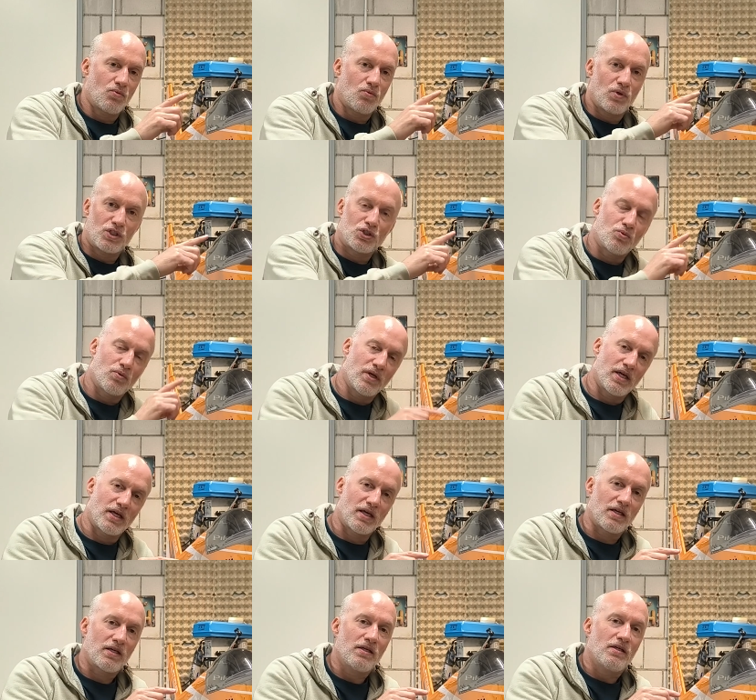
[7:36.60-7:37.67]
which
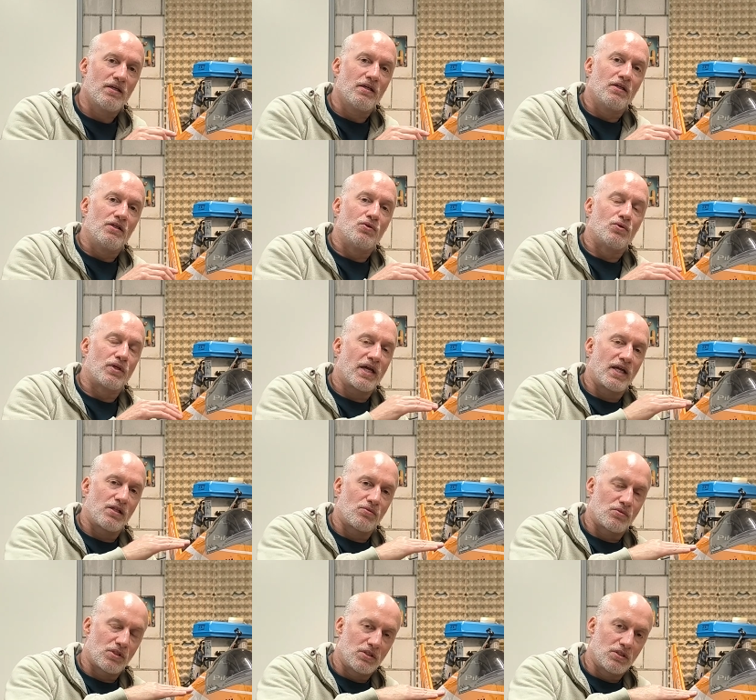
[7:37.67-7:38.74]
wing your
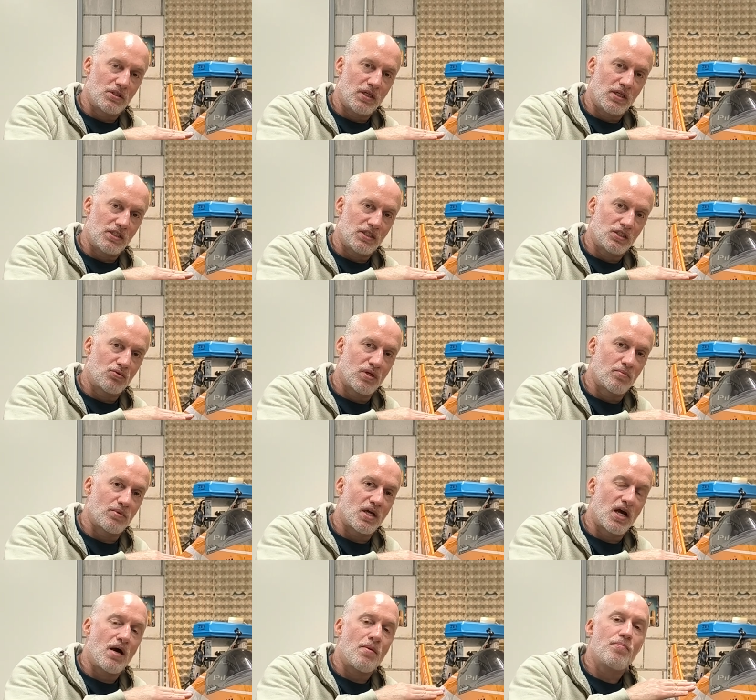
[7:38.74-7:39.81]
aileron is
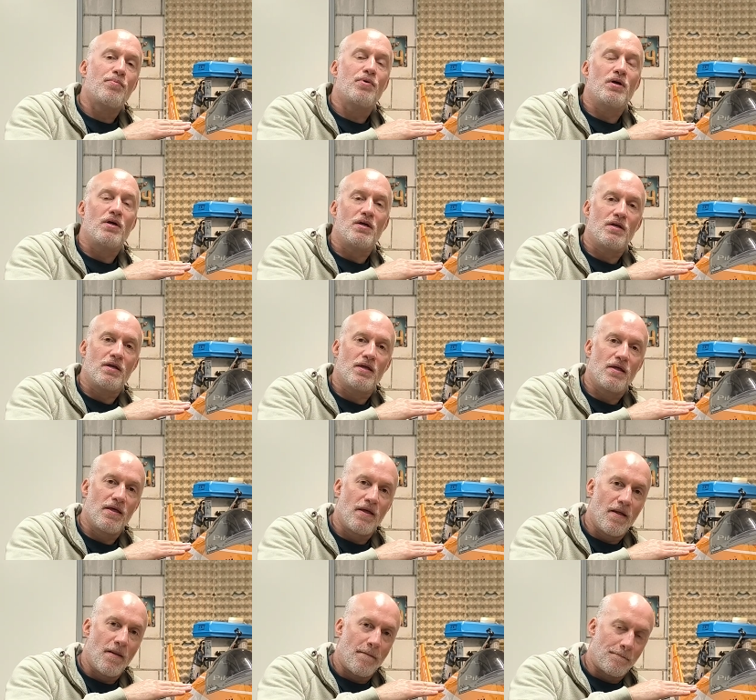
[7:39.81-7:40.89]
trimmed up
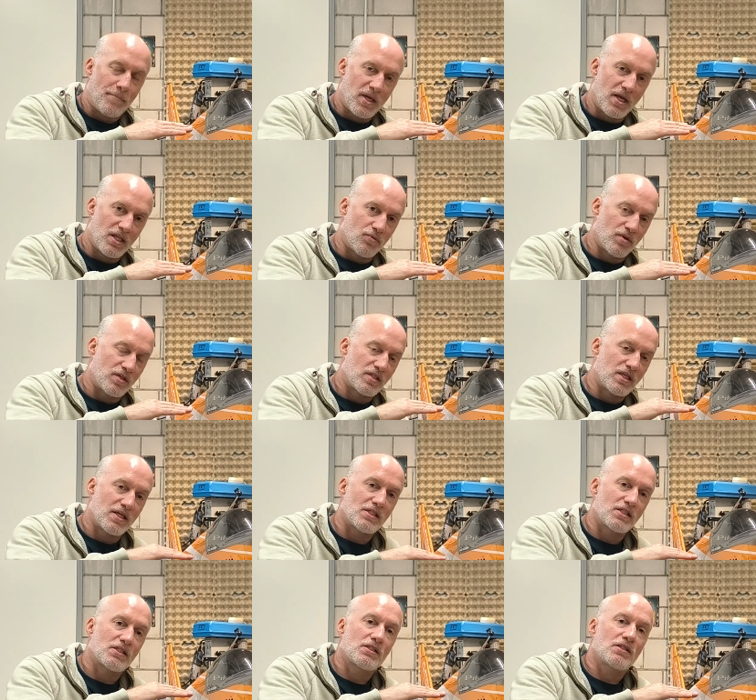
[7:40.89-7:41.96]
and with
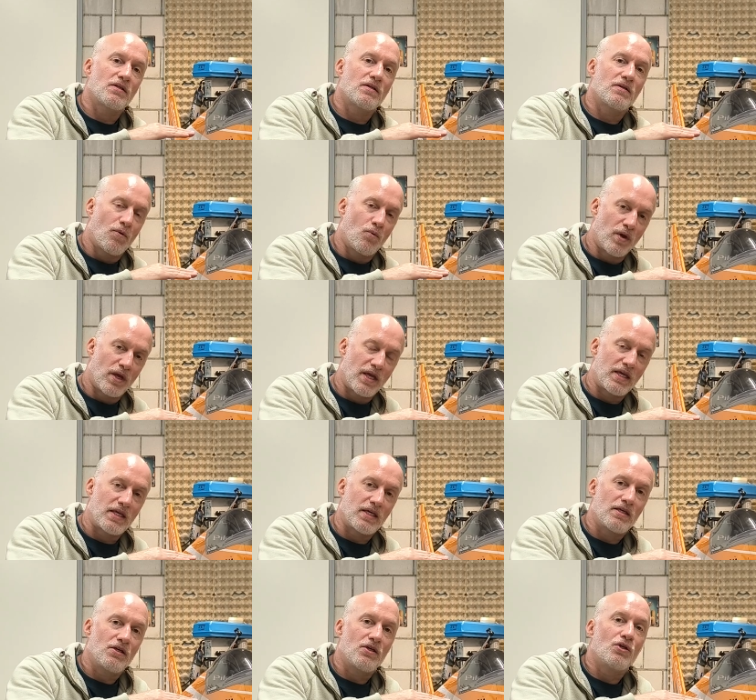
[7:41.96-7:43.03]
this
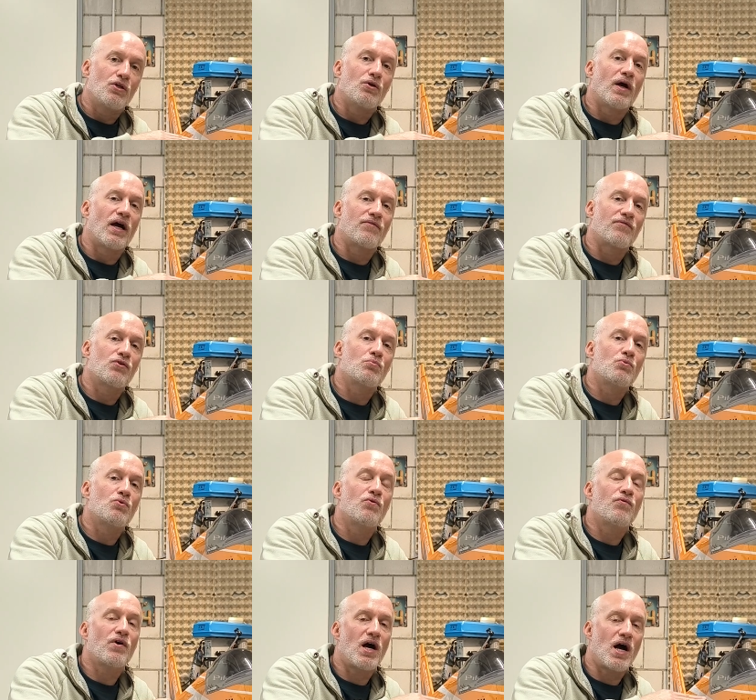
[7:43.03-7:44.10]
wing, you have to
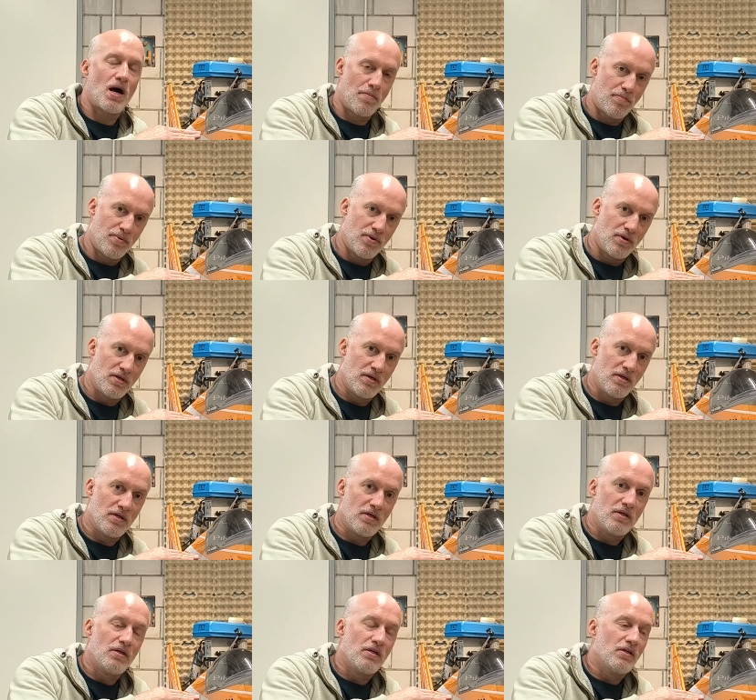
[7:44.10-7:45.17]
move up.
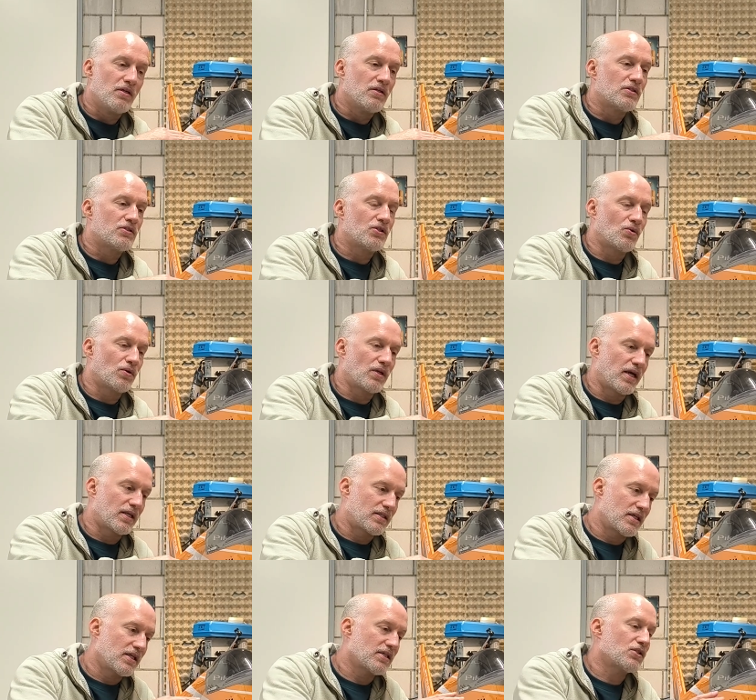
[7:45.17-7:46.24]
So
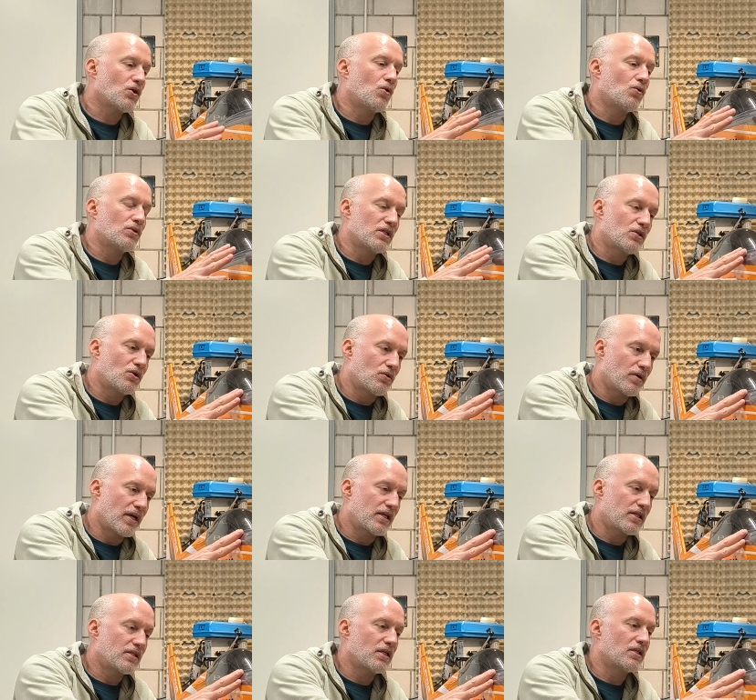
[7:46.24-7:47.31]
like this, only
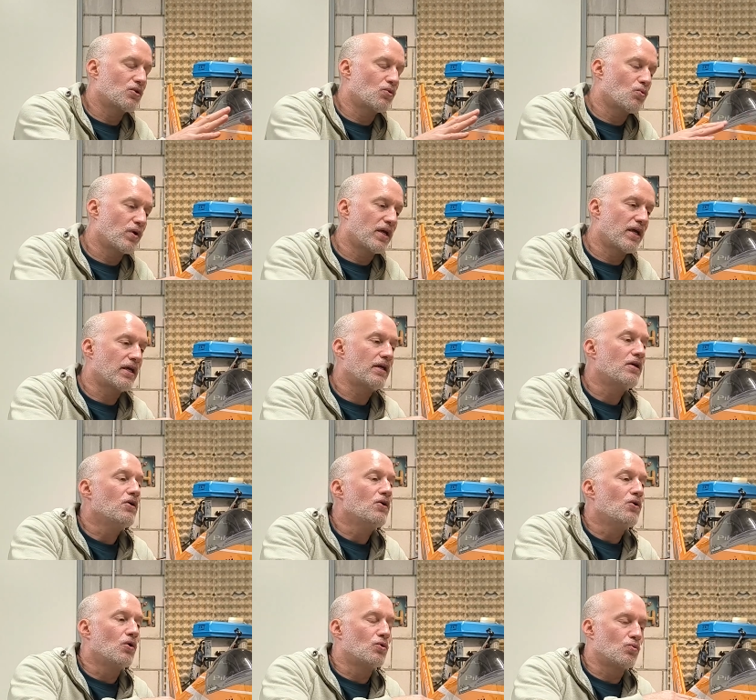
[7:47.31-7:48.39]
correcting the wing
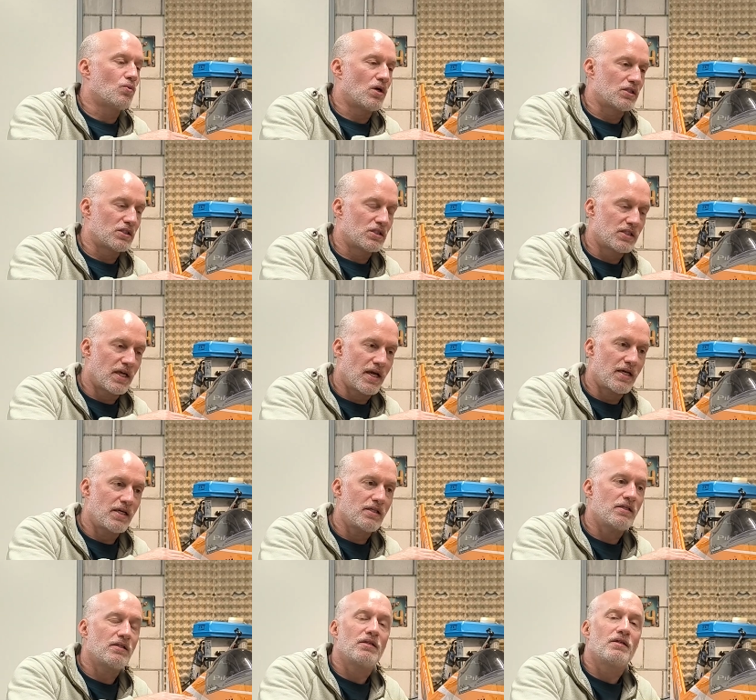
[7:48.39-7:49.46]
on one
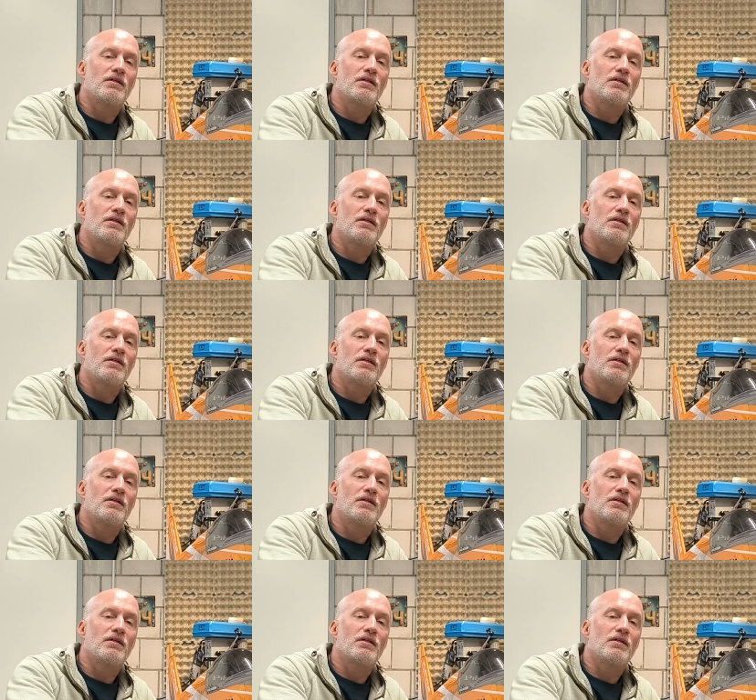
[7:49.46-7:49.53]
side